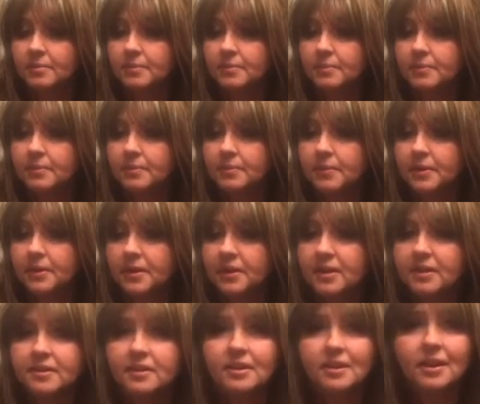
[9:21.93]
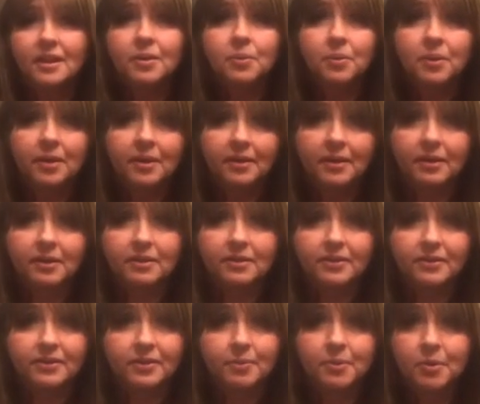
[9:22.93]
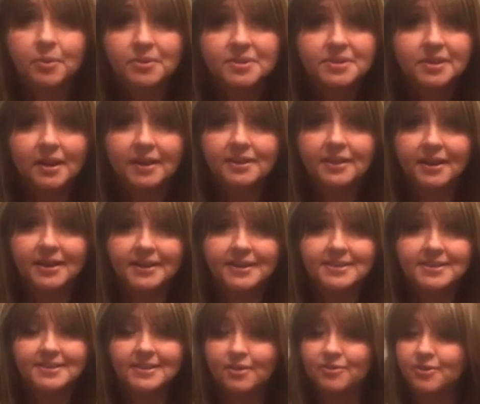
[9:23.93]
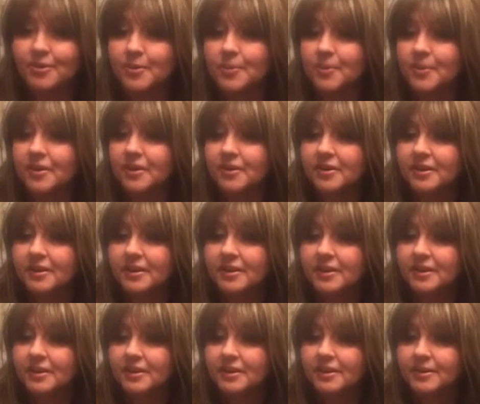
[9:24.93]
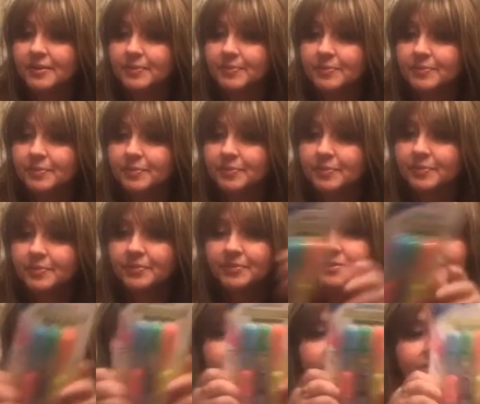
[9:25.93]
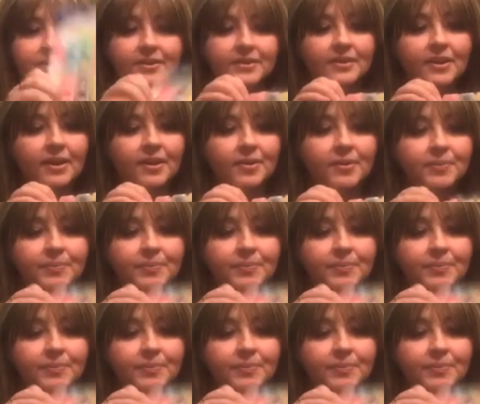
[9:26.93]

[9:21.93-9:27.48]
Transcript: but I think I want it because I'm always highlighting stuff at work. So,